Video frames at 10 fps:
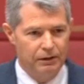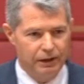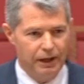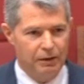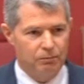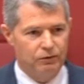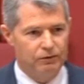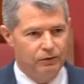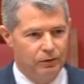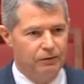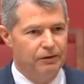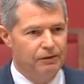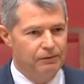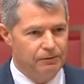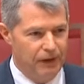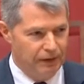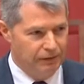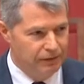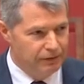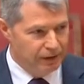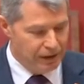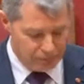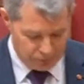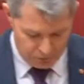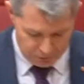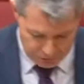lambs, not fat lambs. And I'll